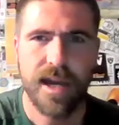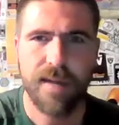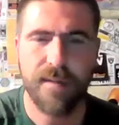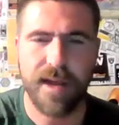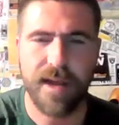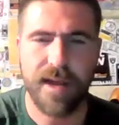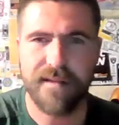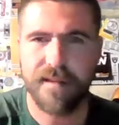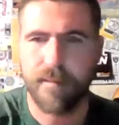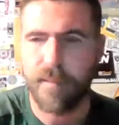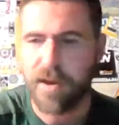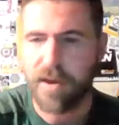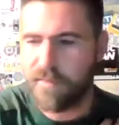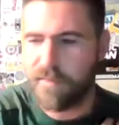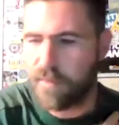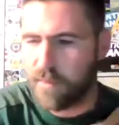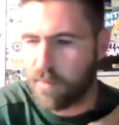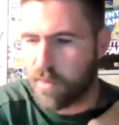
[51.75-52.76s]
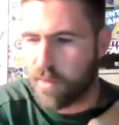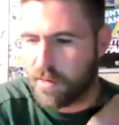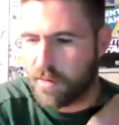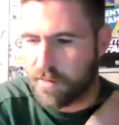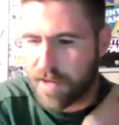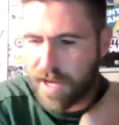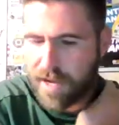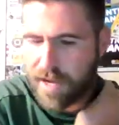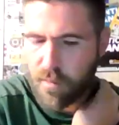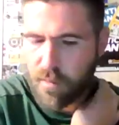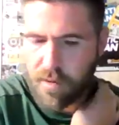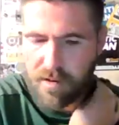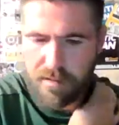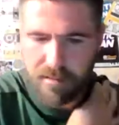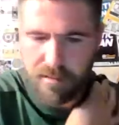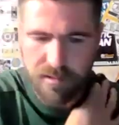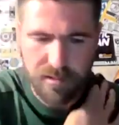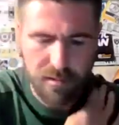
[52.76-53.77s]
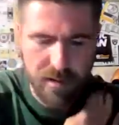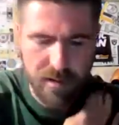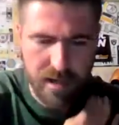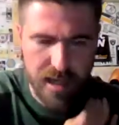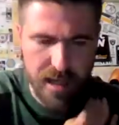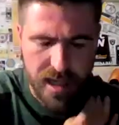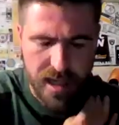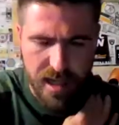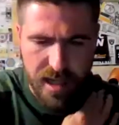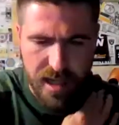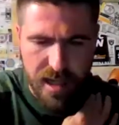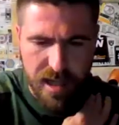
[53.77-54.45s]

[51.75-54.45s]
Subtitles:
like I said, Bucks win 109, 103.